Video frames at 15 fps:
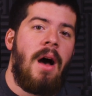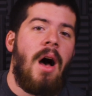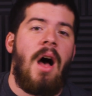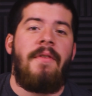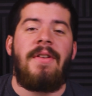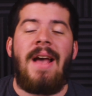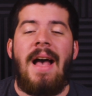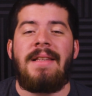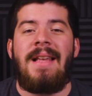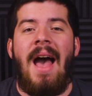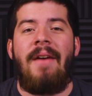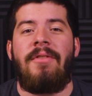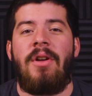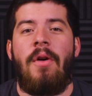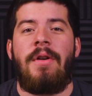If you guys
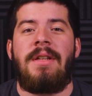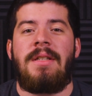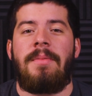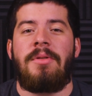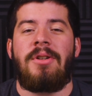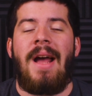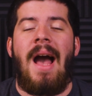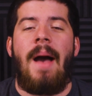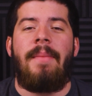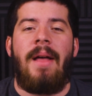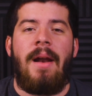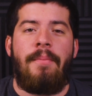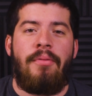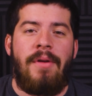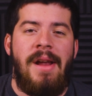haven't already subscribed,
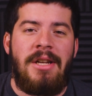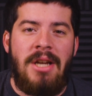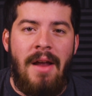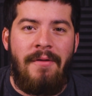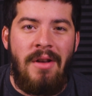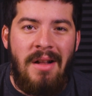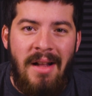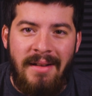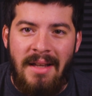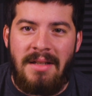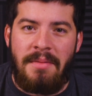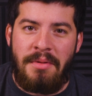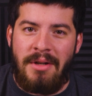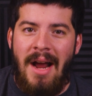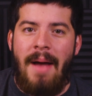I'd appreciate if you click the
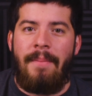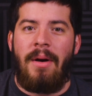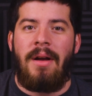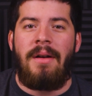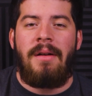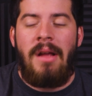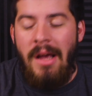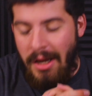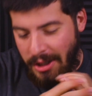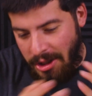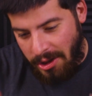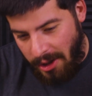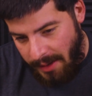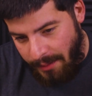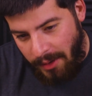subscribe button,
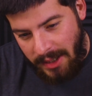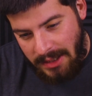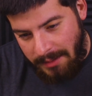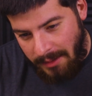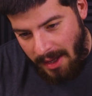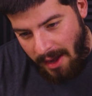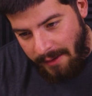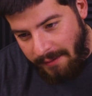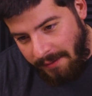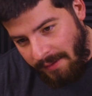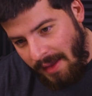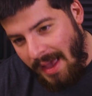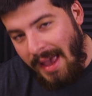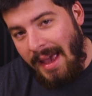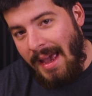show your boys some love.